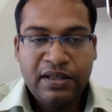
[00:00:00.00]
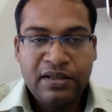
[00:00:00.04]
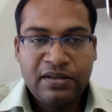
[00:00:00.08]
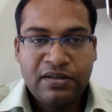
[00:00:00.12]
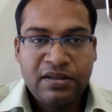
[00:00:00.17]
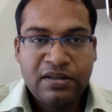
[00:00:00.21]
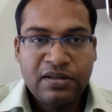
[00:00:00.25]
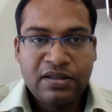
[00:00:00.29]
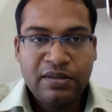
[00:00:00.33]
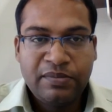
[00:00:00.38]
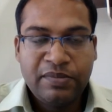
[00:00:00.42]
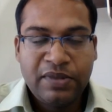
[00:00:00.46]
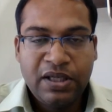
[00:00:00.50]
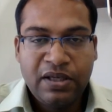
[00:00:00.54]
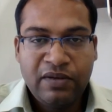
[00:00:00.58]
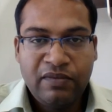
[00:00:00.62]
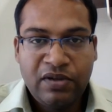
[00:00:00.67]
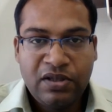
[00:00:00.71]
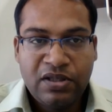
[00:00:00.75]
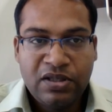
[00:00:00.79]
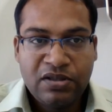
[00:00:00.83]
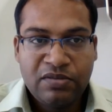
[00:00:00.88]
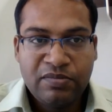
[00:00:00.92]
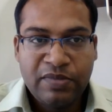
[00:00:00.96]
This is something
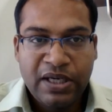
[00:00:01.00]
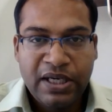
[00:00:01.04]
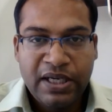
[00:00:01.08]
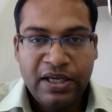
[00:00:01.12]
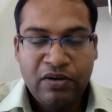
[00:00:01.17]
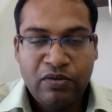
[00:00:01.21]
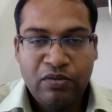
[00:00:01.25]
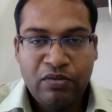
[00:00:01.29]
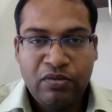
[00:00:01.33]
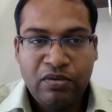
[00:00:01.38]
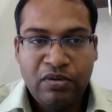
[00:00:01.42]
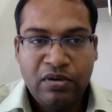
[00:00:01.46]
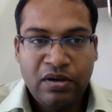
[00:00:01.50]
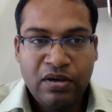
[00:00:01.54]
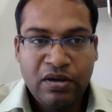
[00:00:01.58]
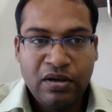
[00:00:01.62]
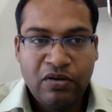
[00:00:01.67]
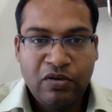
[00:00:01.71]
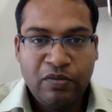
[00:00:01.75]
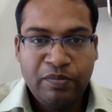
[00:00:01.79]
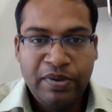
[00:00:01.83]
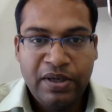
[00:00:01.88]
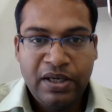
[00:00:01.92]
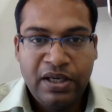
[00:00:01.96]
which is my own
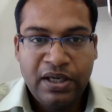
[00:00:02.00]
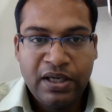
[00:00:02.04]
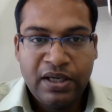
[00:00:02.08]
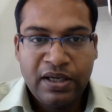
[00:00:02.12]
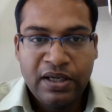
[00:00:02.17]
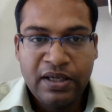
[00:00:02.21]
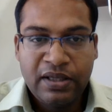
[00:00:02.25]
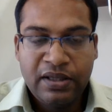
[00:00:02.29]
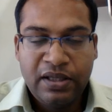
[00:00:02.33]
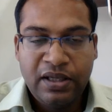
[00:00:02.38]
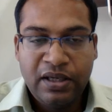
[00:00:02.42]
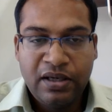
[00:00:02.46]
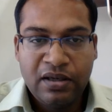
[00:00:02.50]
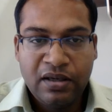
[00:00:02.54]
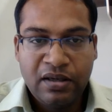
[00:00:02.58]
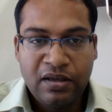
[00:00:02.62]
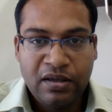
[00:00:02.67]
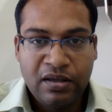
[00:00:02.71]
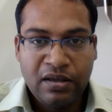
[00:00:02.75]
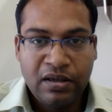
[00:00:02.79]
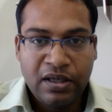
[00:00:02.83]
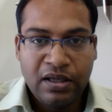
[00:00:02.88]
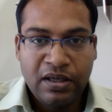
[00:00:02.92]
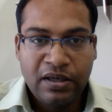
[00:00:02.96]
opinion and the
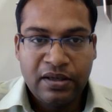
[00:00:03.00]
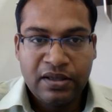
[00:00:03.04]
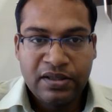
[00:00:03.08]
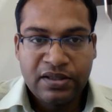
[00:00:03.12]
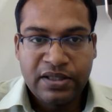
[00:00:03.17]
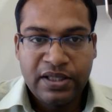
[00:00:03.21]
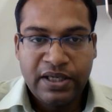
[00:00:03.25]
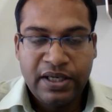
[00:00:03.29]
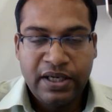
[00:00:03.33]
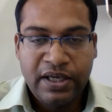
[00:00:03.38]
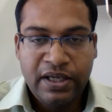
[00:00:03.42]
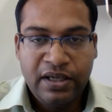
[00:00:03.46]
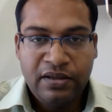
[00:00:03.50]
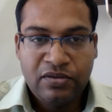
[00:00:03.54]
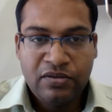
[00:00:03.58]
understanding.